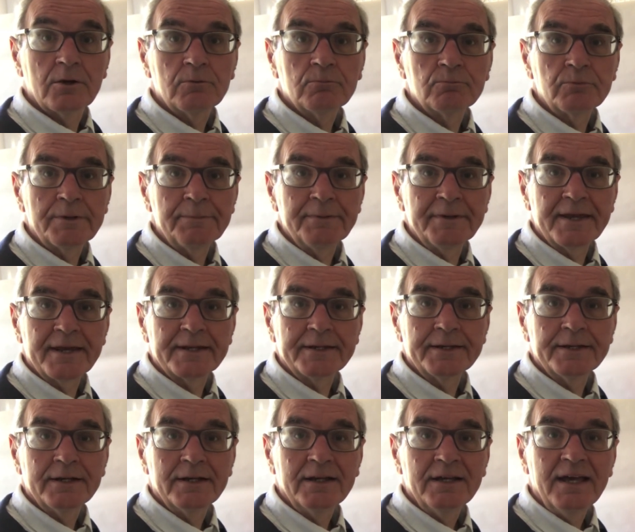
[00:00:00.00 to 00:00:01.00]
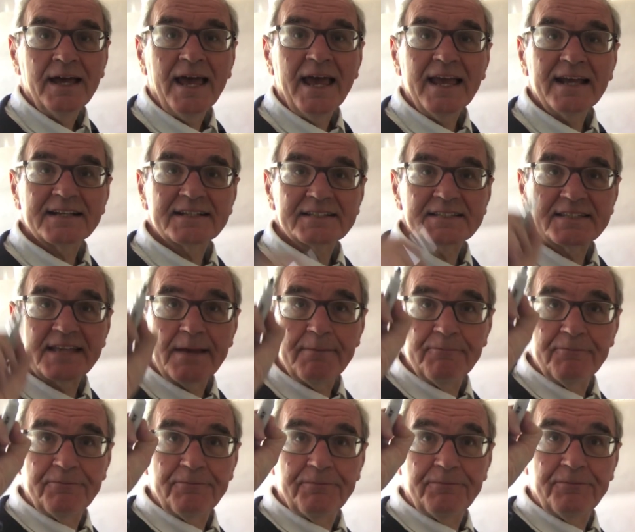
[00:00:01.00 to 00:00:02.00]
Muy bien.
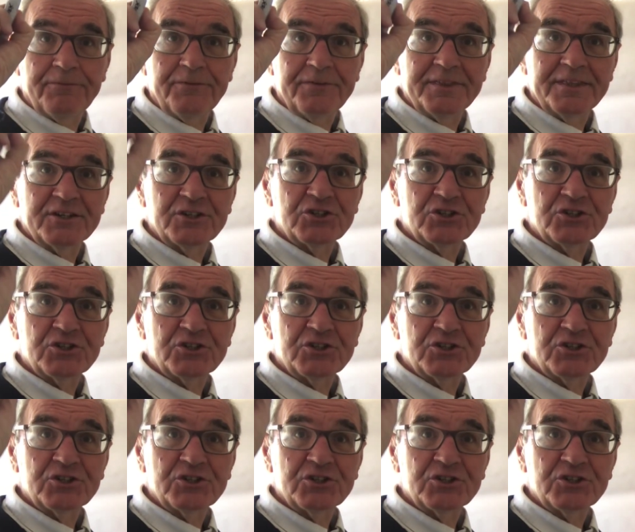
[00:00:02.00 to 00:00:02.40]
Except for the